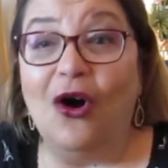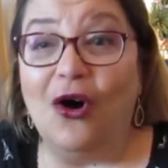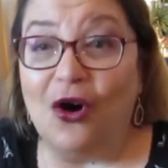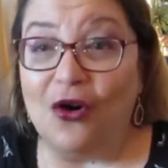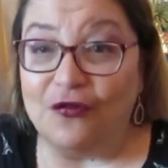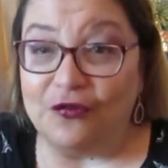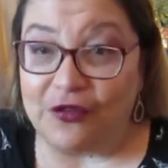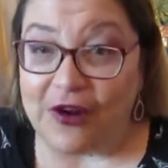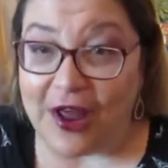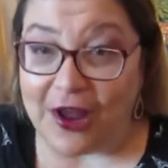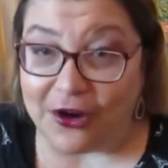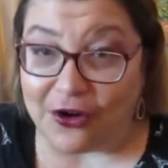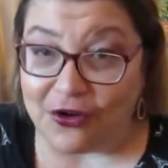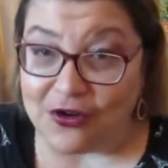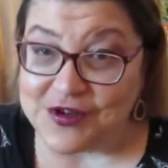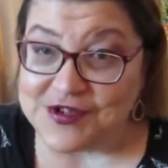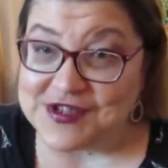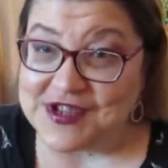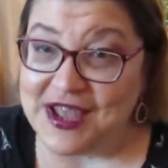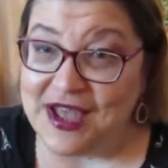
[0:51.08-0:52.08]
of
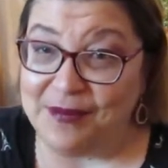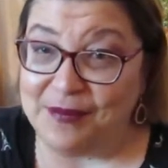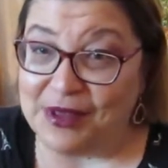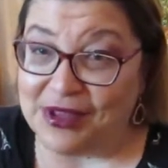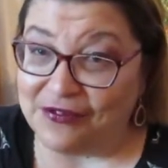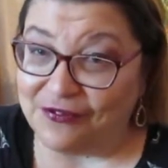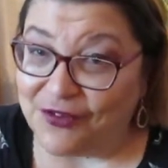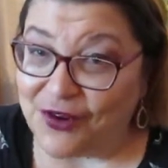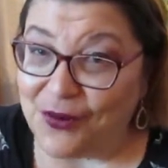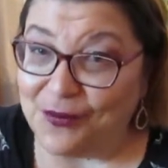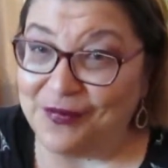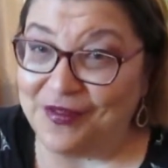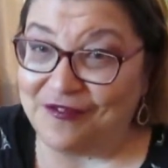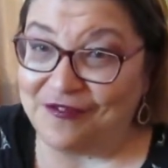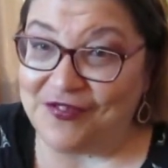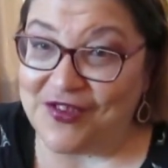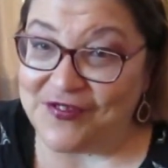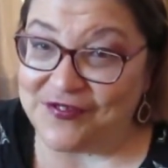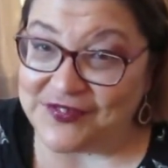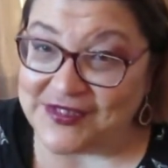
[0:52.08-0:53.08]
records coming from the
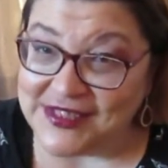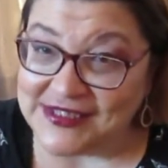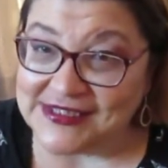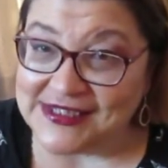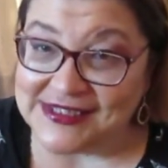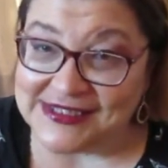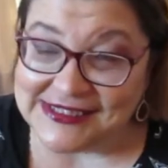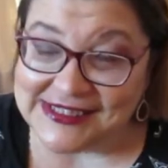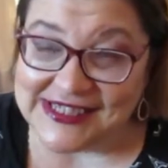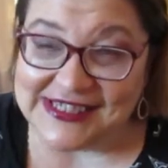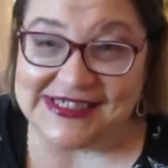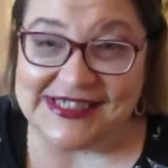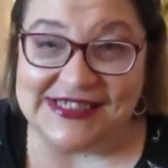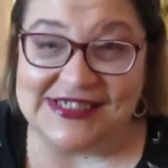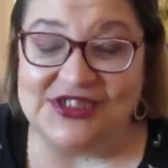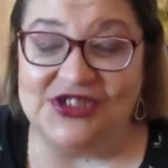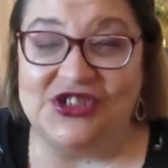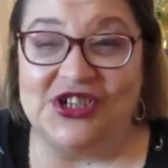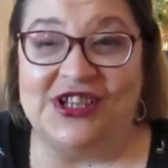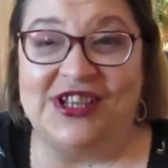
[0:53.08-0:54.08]
50s and
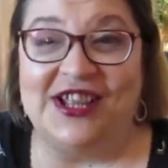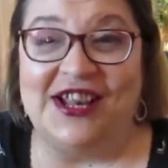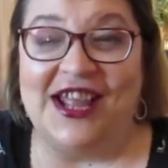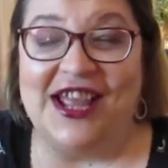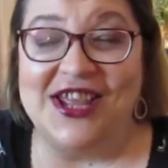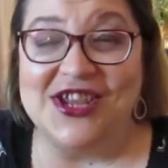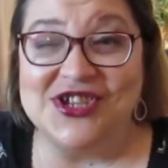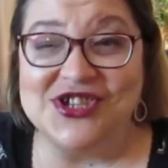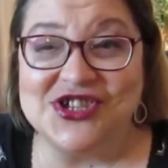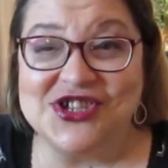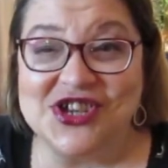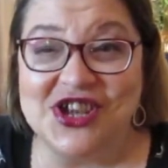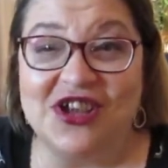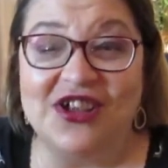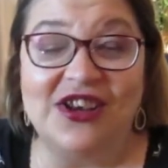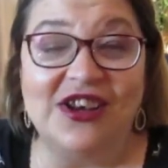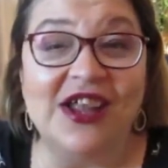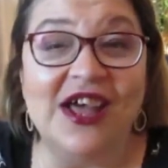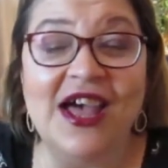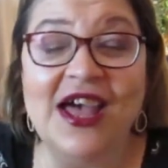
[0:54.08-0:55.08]
60s
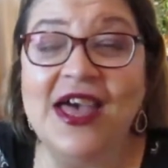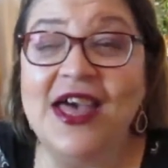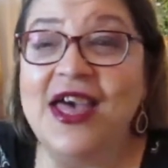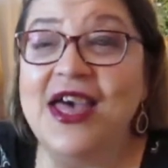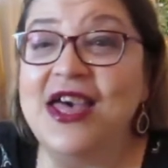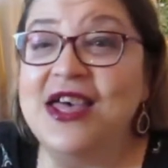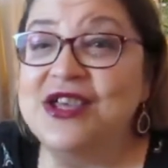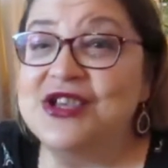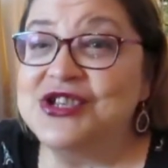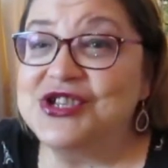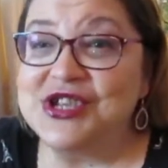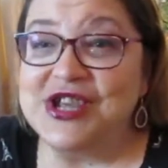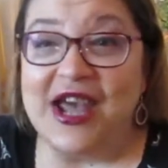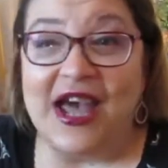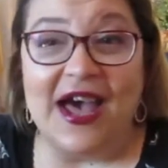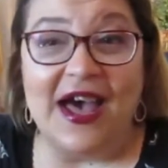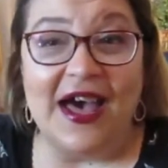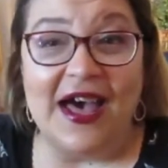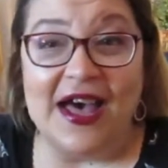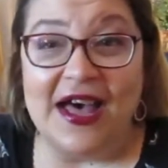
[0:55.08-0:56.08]
generation. She
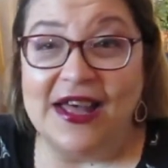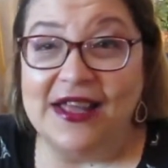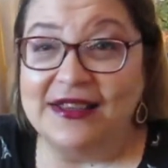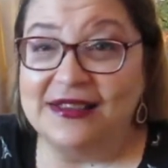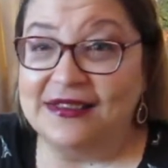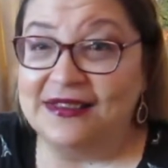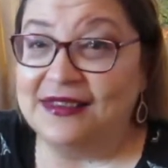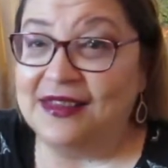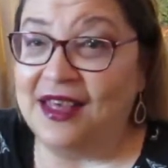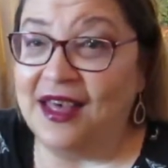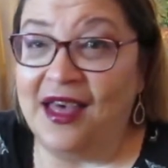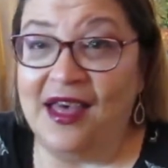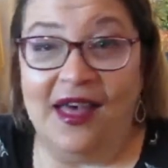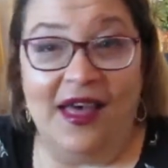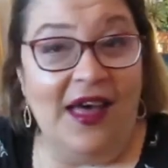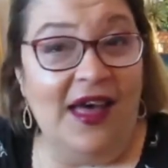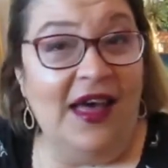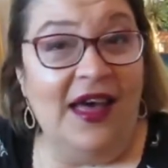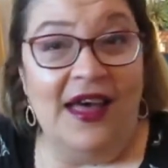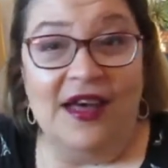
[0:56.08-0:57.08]
had
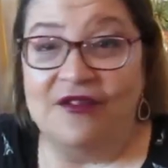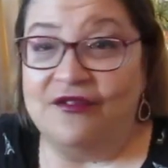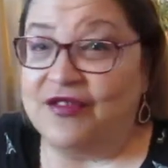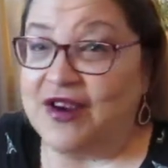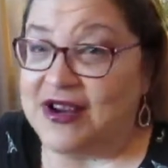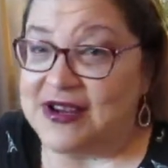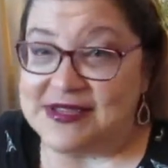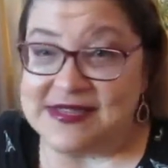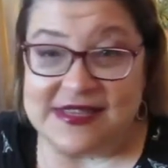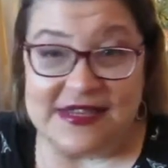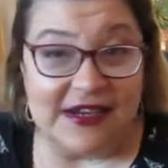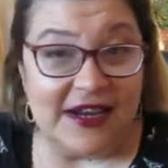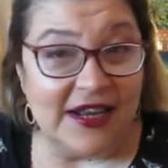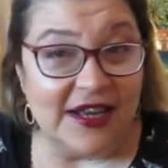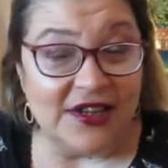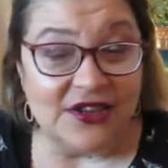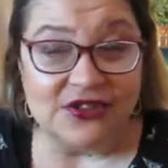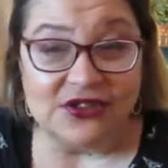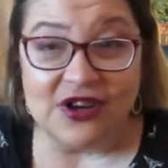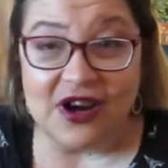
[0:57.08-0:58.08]
Frank
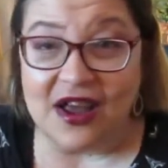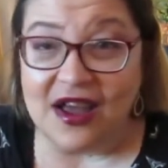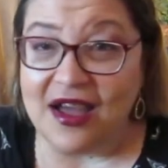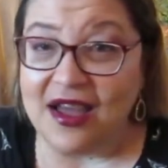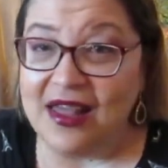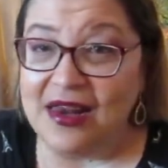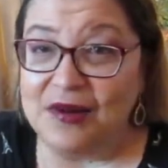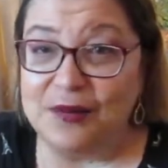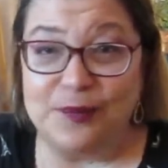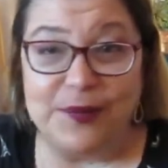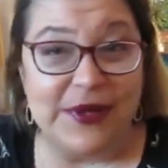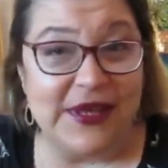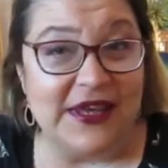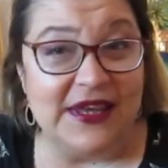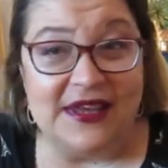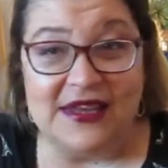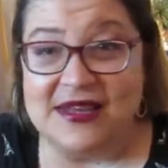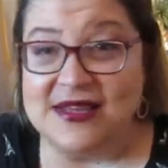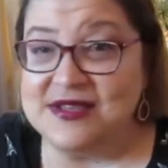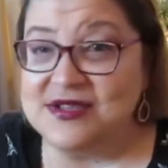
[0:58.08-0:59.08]
Sinatra
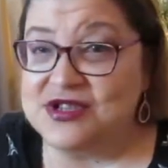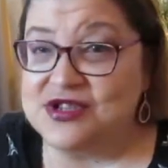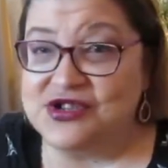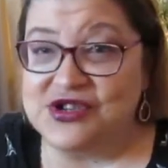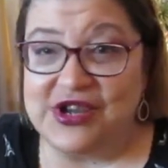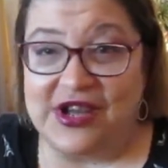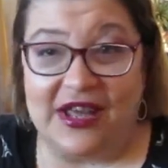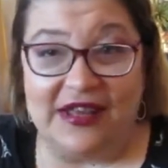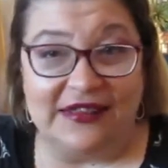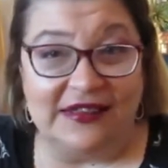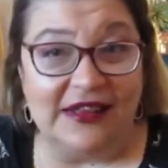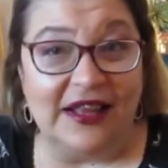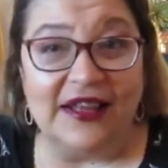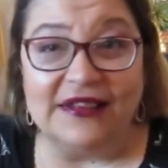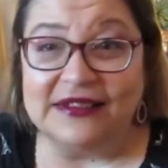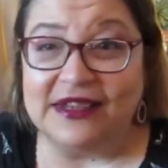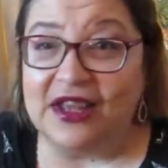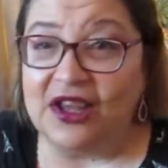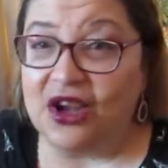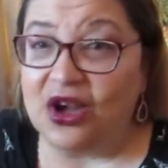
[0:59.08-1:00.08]
LPs, she had
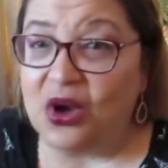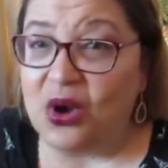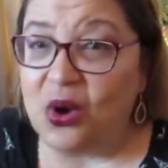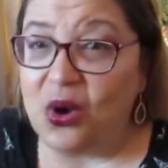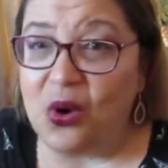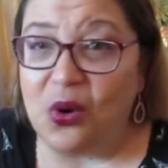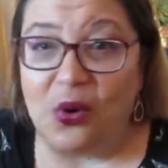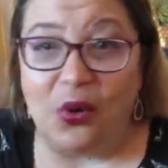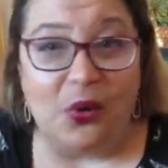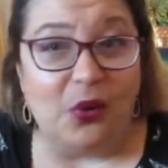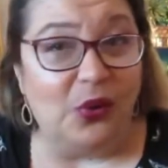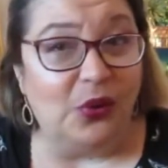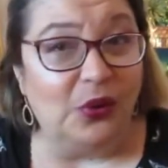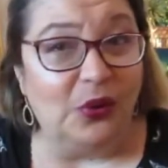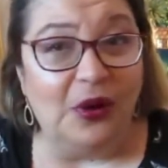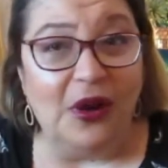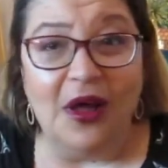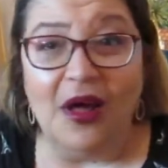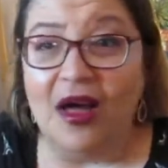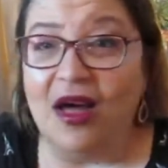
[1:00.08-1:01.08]
Nat King Cole,
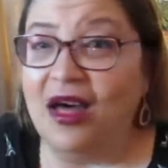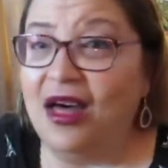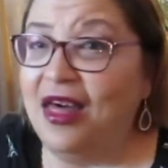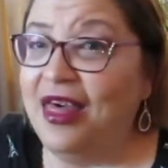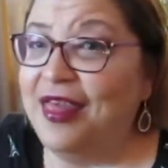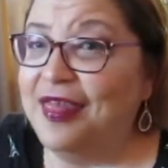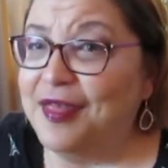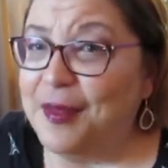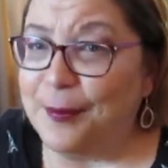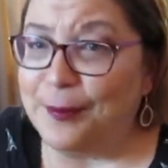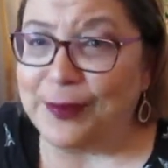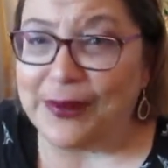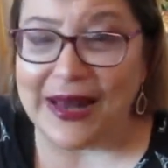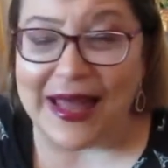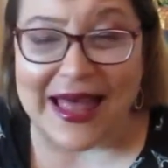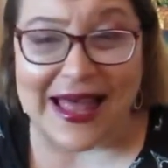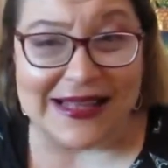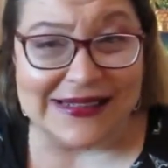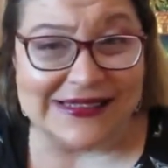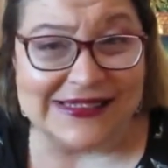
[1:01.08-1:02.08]
the
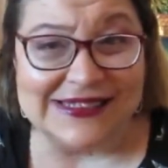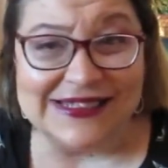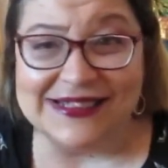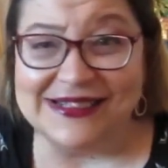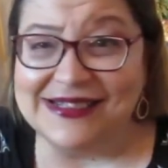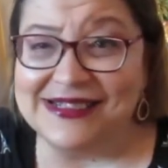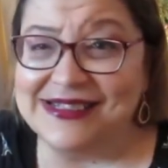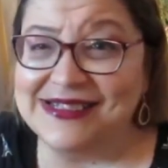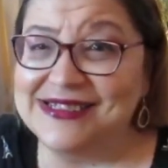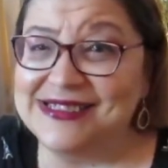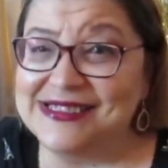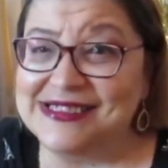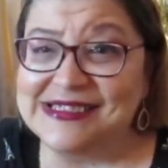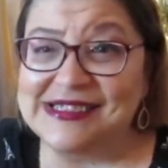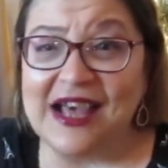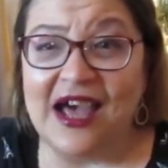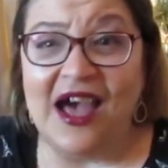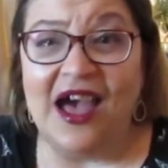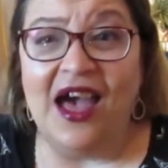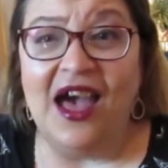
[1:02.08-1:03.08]

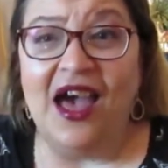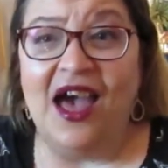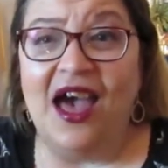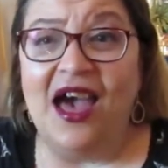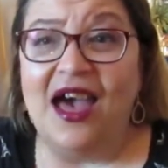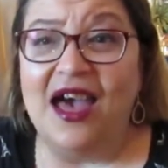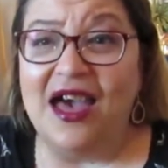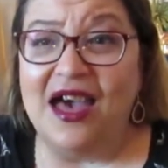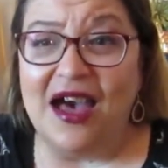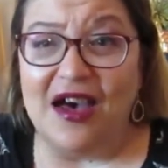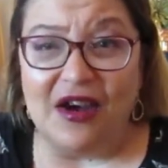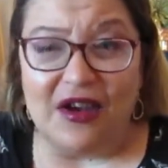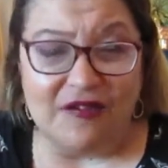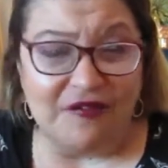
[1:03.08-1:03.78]
Platters, a